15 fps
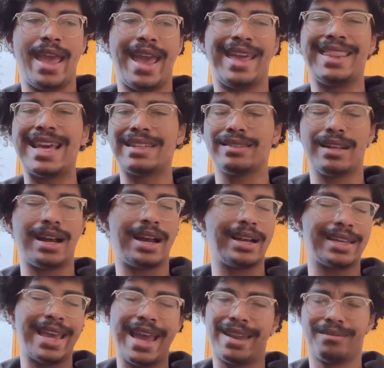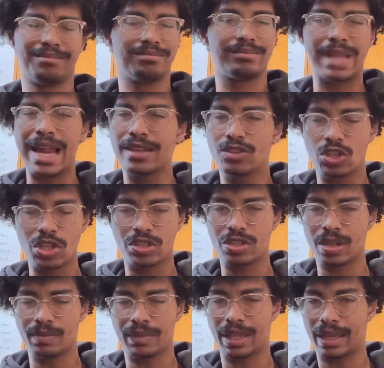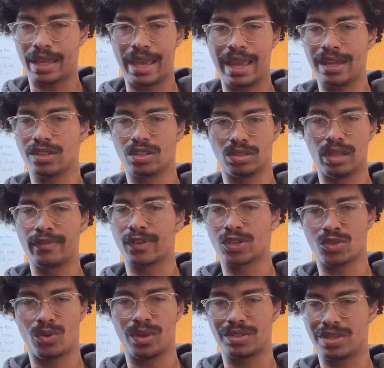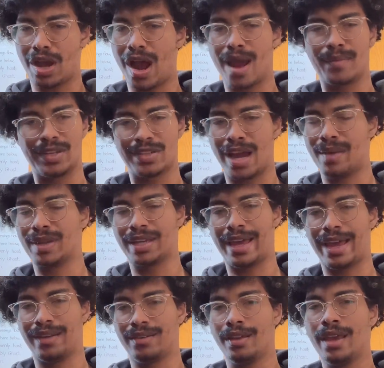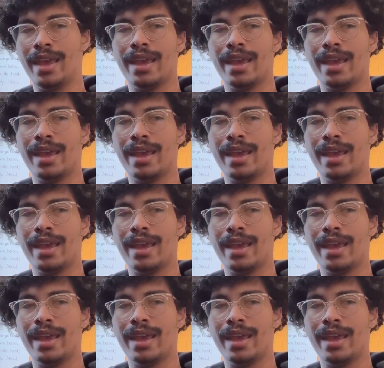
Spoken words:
And that, again, that is just something King delivers on time and time again.